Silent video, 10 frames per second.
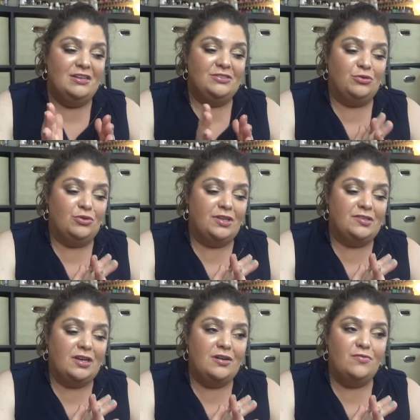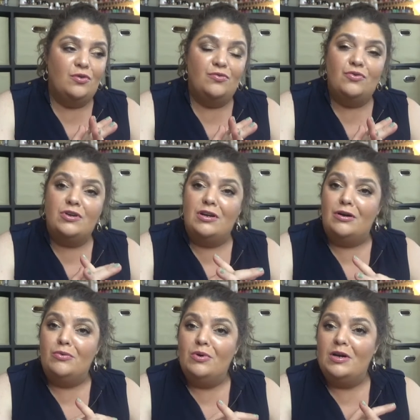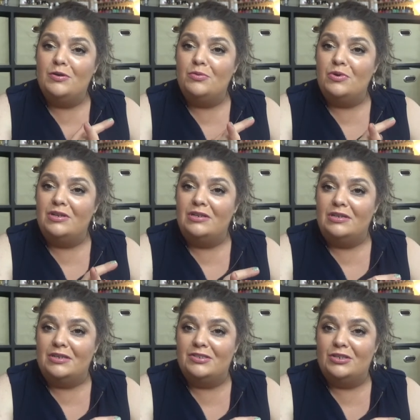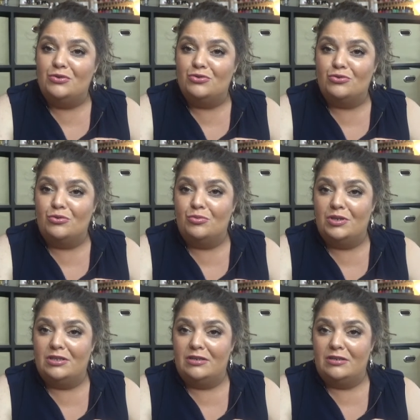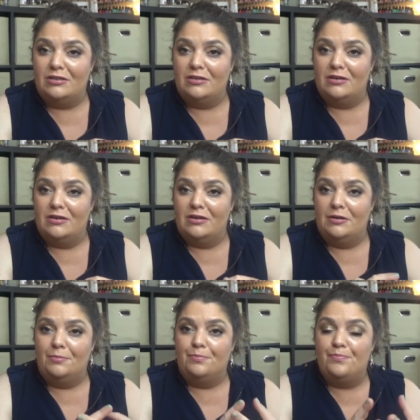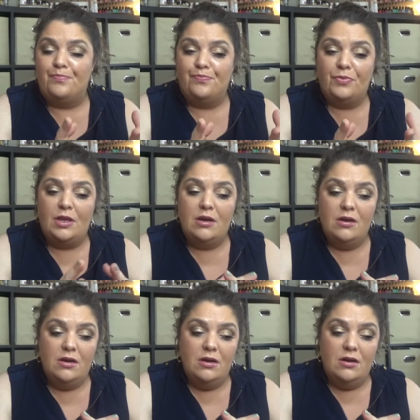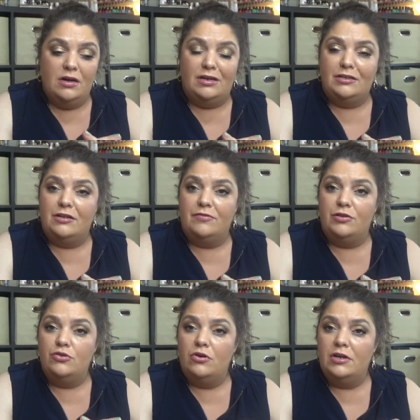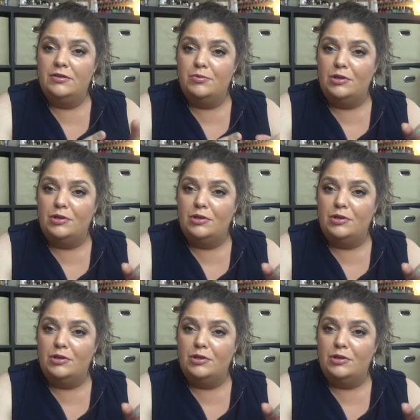so that's kind of all for now I will uh, see you soon with another um, another video let me